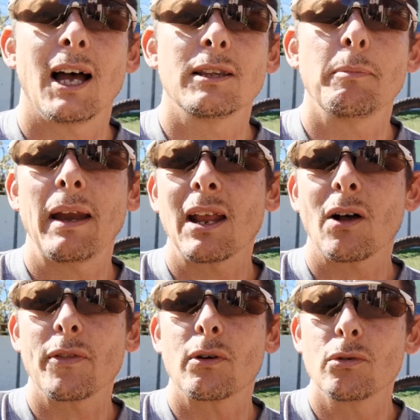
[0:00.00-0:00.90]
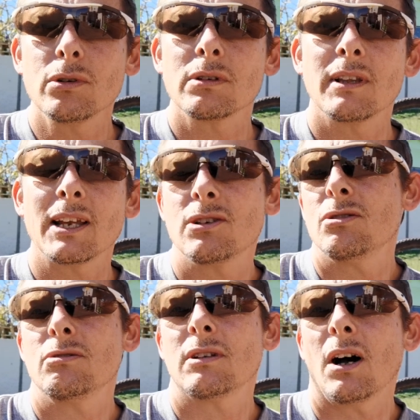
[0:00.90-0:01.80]
depending on the route, they
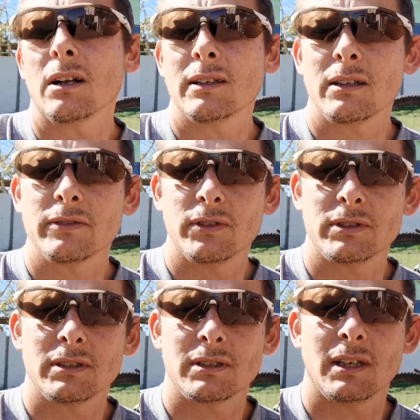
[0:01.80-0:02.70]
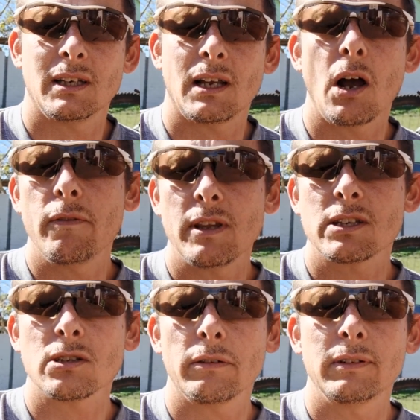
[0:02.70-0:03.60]
choose the hardtails versus their
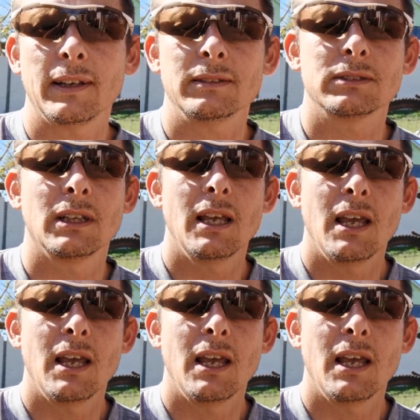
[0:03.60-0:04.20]
softtails.